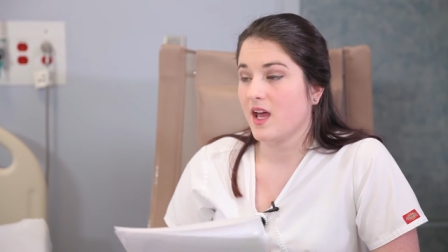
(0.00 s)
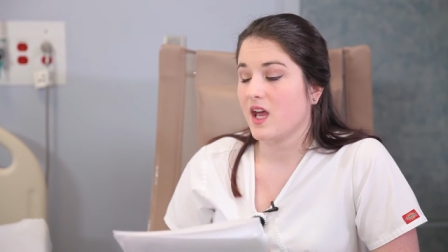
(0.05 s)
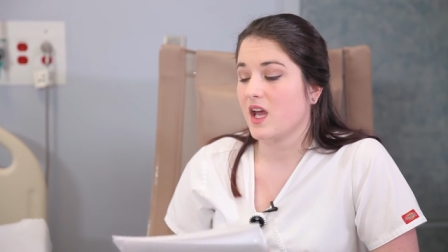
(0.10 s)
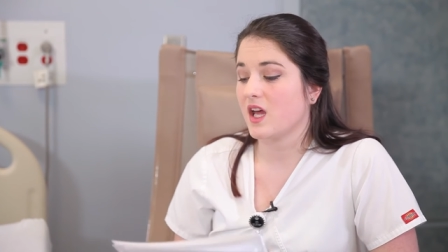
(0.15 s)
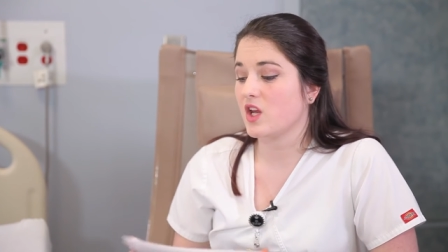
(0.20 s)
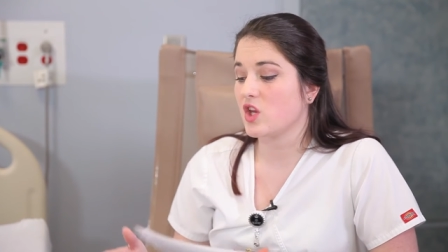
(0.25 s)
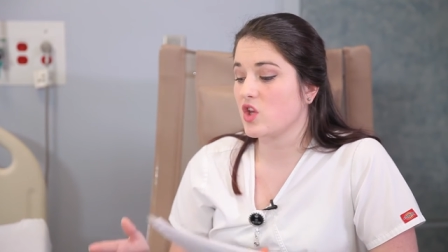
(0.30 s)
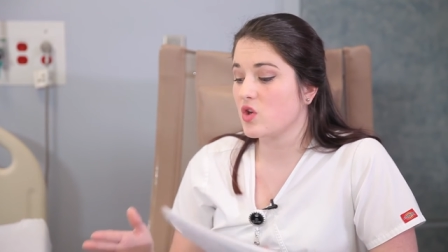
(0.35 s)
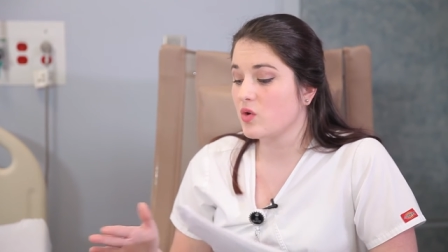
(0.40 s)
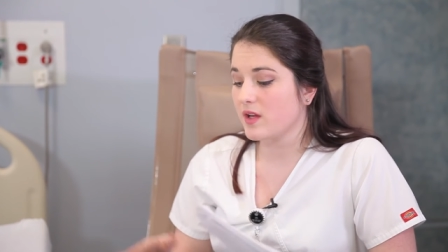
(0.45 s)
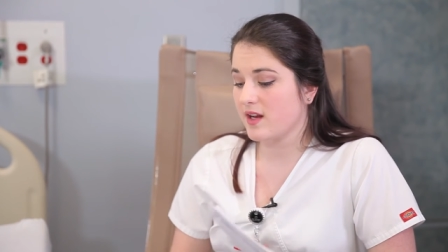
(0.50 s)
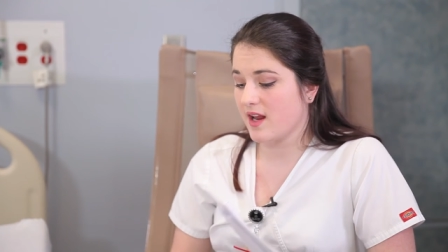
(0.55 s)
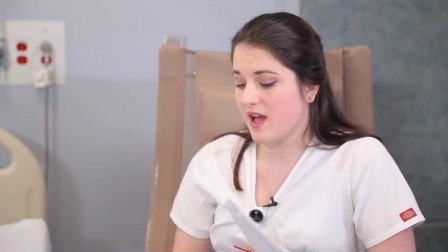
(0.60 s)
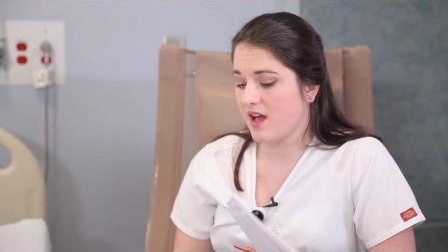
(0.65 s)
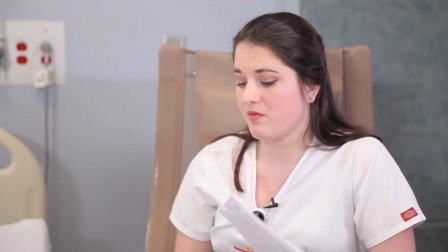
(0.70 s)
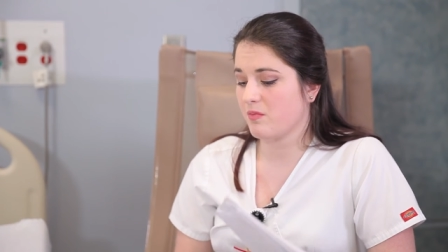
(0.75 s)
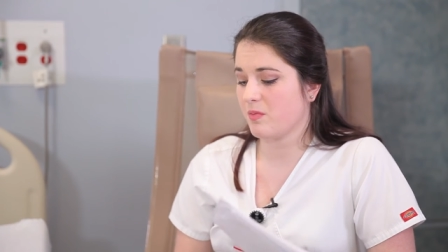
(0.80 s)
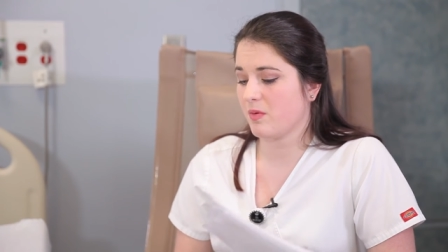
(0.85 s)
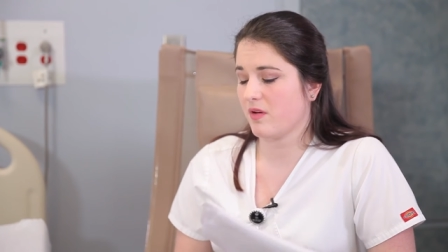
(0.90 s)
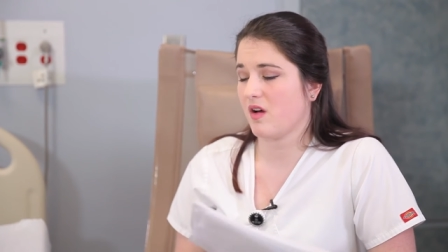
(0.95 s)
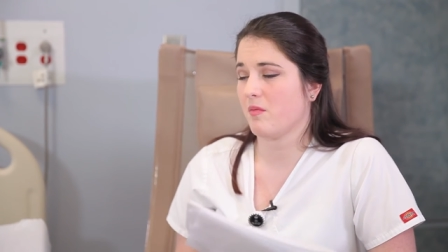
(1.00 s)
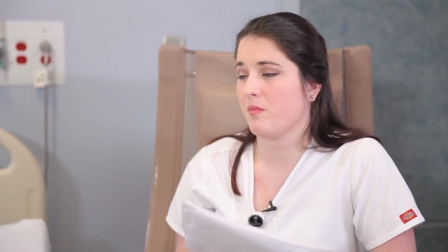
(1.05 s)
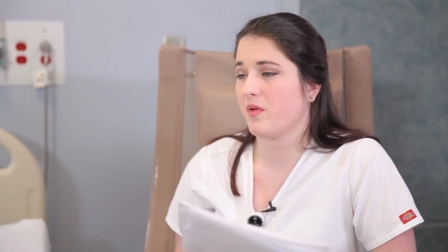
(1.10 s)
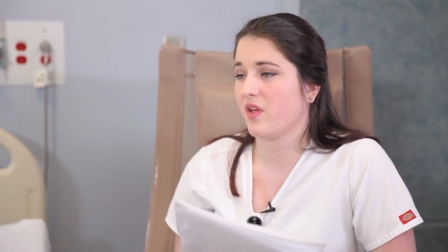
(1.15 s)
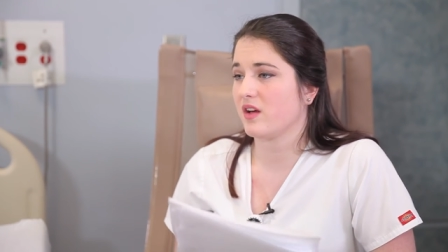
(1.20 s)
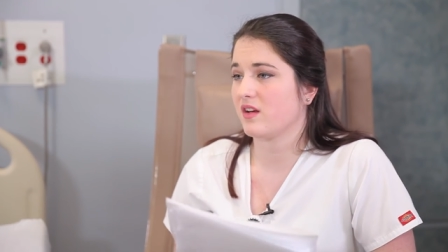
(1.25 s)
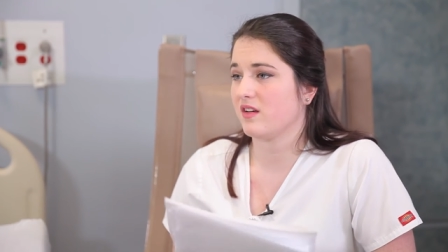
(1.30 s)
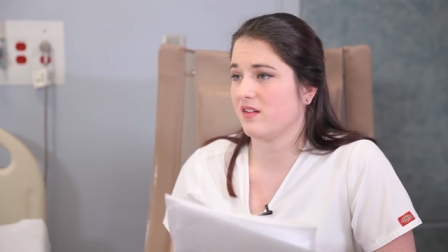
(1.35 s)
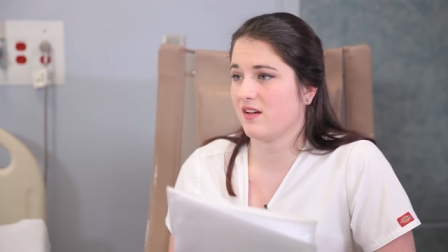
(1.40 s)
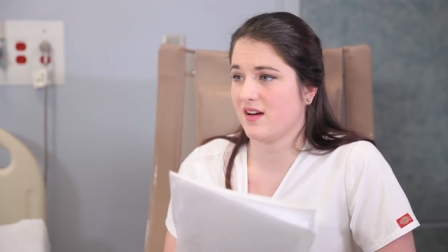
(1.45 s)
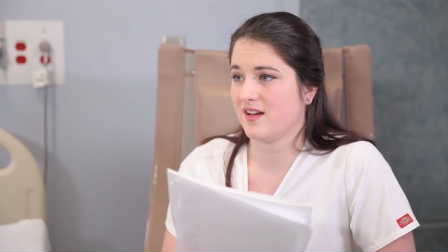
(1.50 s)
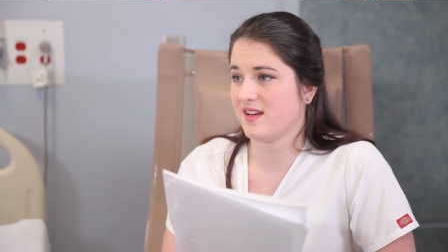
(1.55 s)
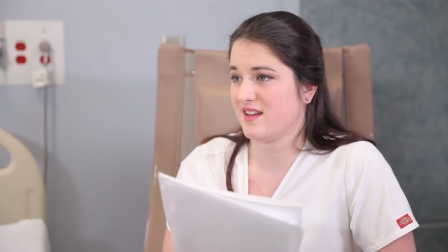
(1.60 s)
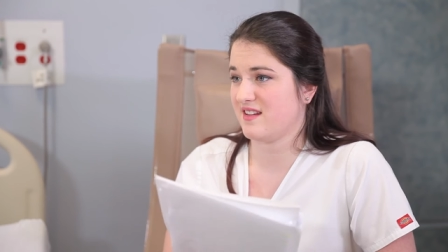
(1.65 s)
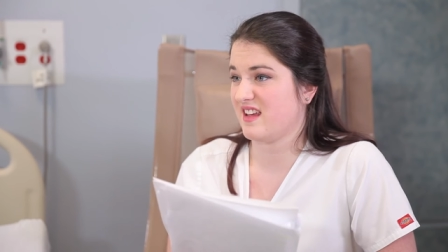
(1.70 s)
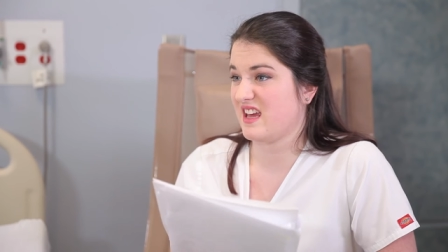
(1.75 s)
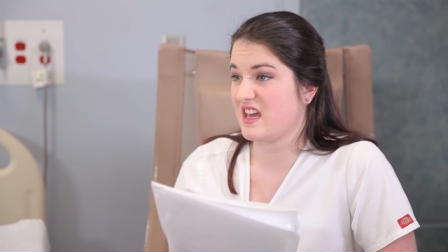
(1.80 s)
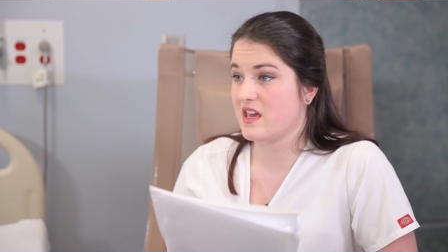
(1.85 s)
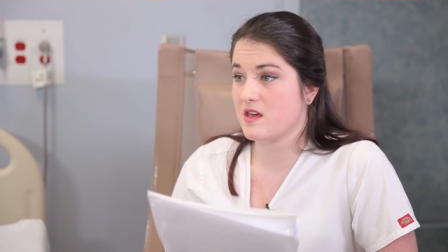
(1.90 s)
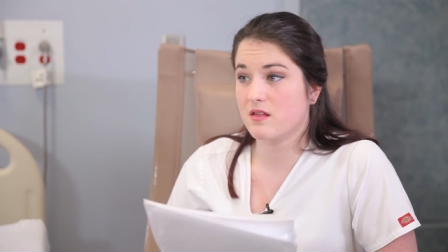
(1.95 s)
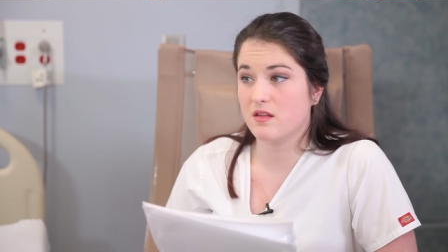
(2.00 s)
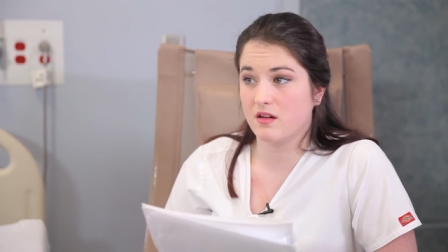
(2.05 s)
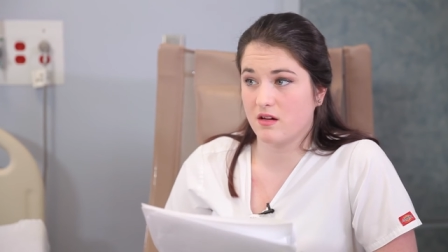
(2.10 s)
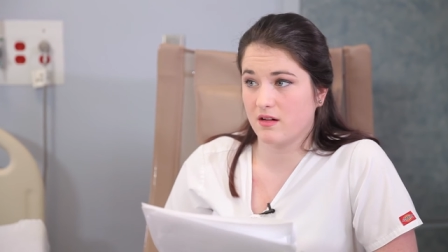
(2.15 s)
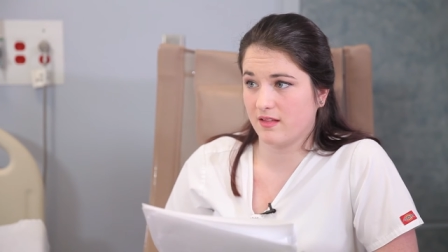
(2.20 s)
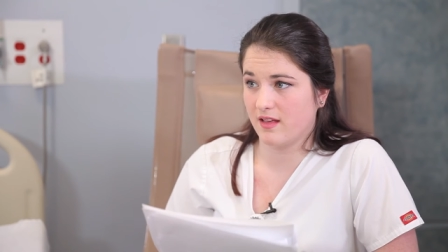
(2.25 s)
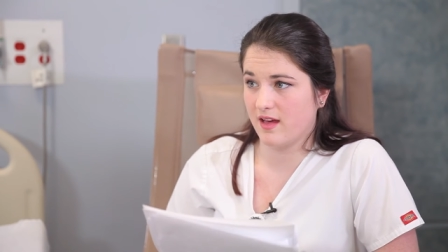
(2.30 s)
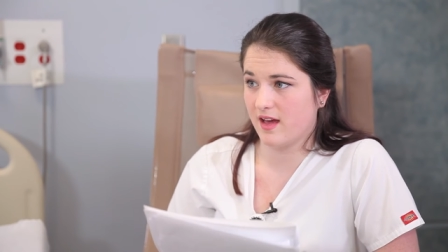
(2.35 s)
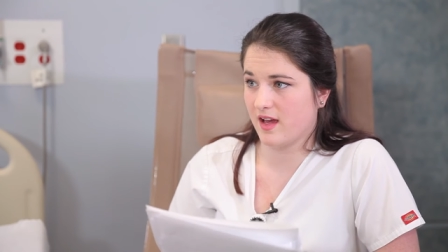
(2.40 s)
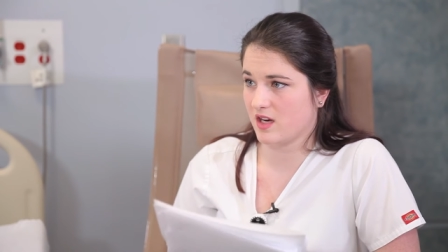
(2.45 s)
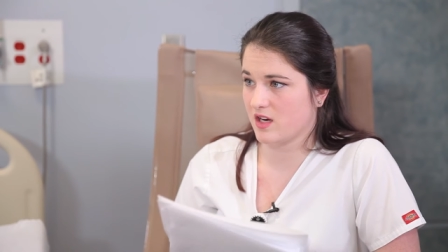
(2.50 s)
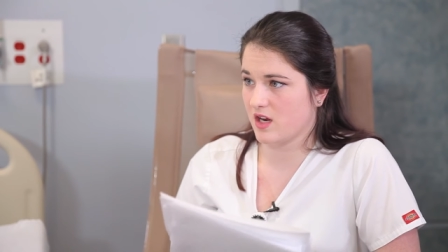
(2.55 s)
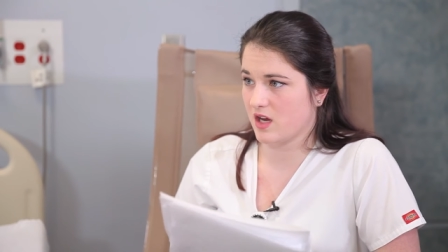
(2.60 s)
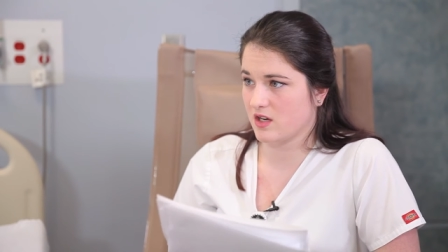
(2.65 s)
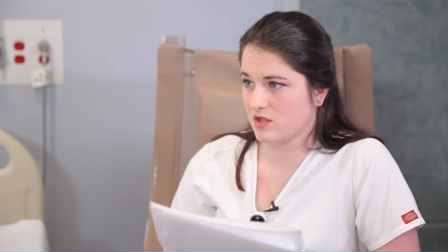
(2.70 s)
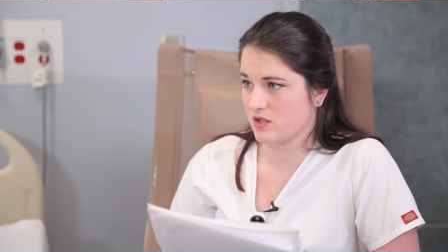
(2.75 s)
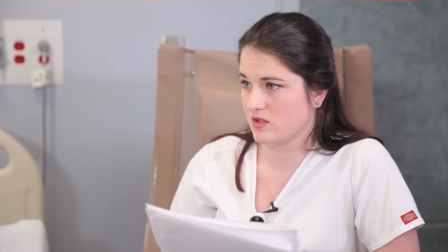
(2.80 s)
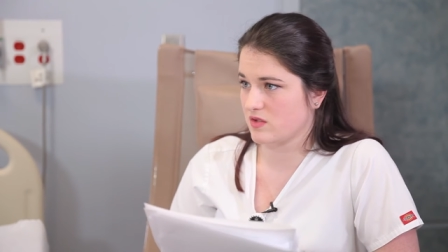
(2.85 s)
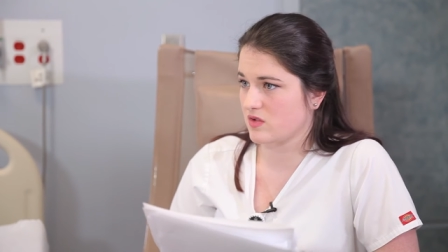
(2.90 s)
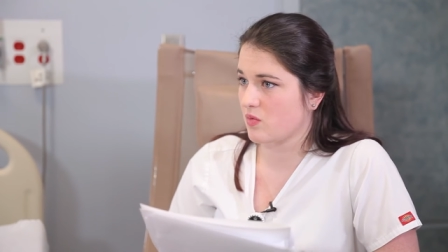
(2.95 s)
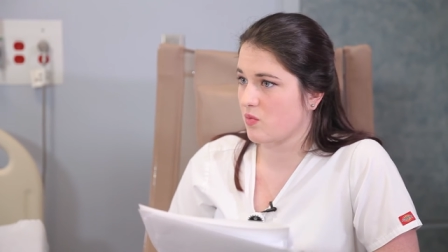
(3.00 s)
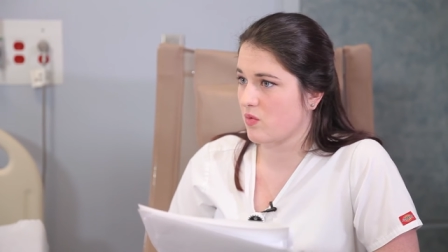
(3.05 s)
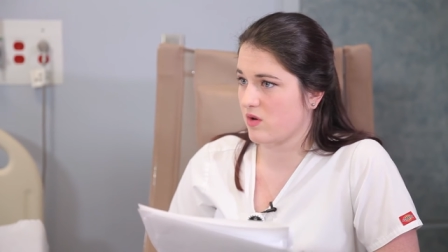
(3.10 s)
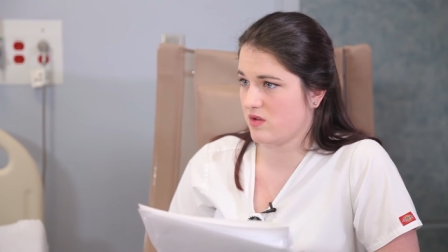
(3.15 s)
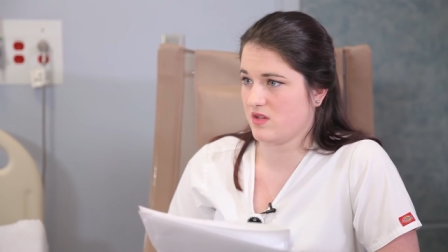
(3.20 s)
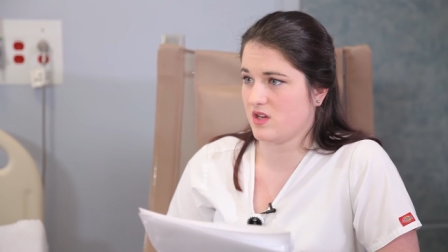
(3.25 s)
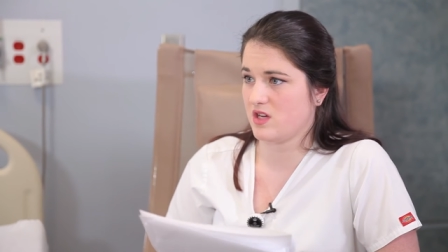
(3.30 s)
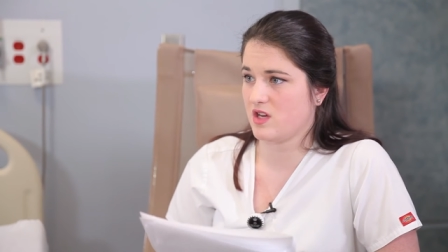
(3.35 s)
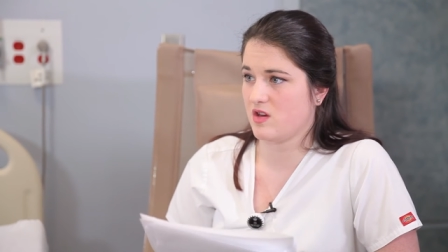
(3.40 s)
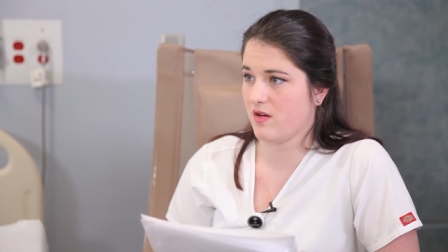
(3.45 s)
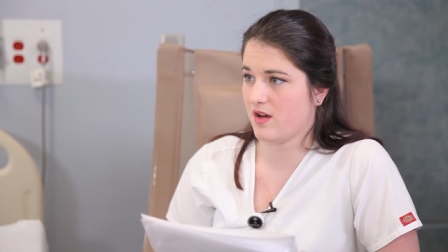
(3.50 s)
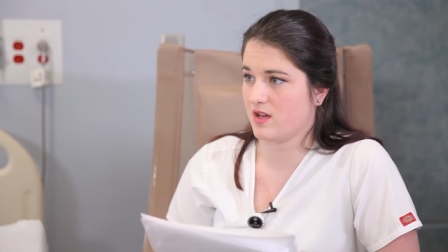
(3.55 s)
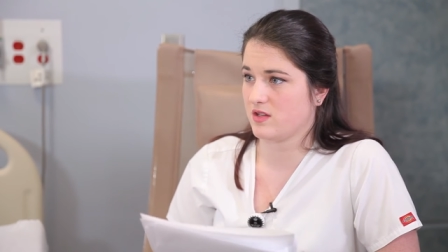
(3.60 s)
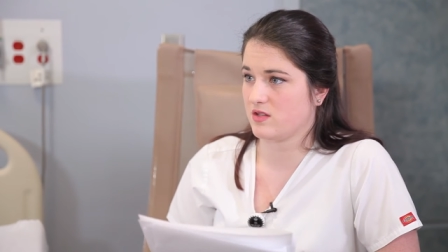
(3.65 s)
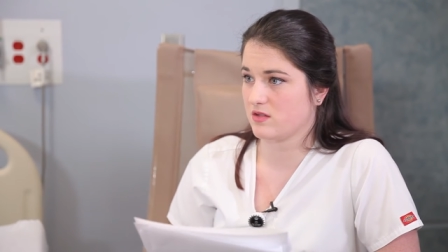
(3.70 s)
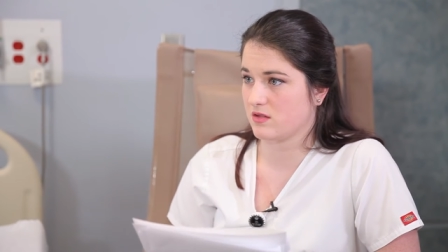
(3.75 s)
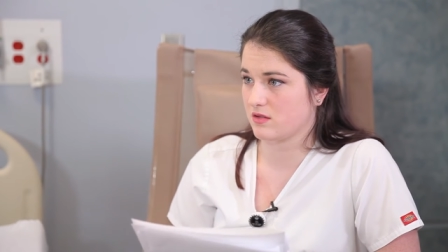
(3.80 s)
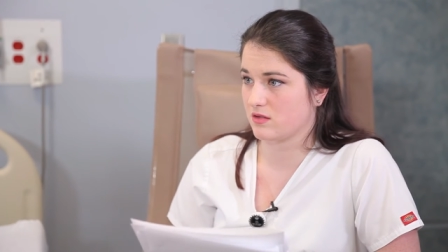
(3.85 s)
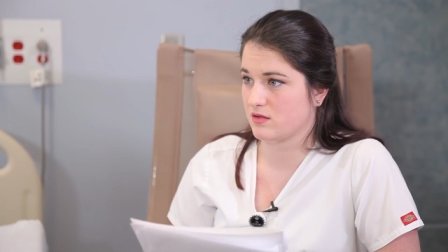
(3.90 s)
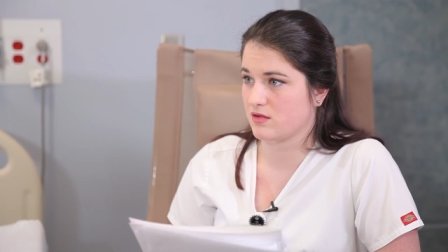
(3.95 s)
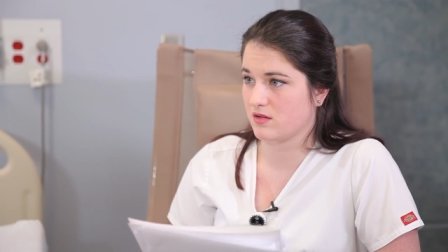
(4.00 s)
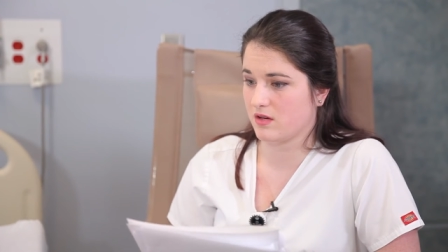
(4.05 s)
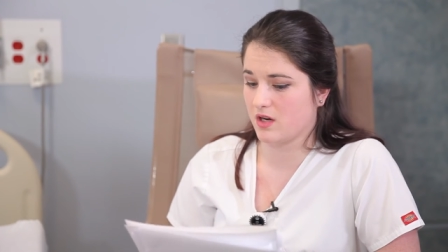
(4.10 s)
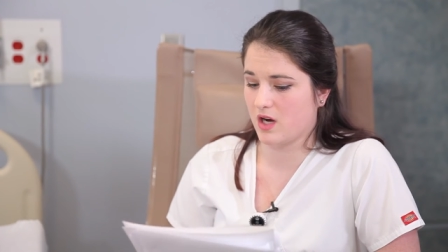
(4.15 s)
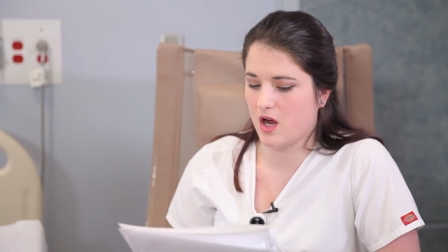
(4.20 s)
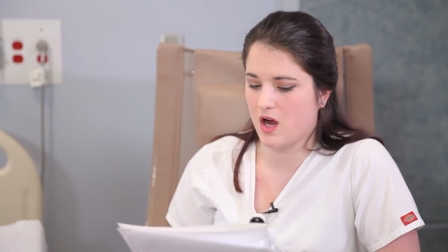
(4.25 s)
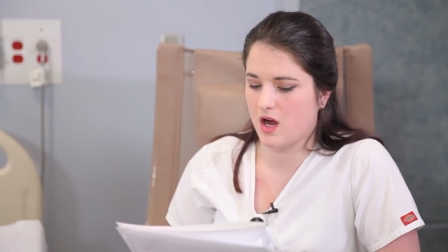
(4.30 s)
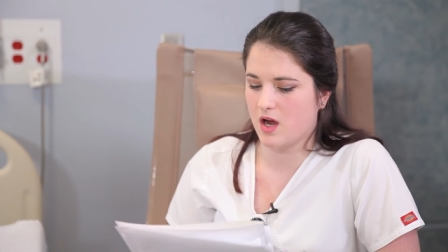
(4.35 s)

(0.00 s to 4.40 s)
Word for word: And you can have a blood clot in either leg, not just the one that you had surgery mm-hmm.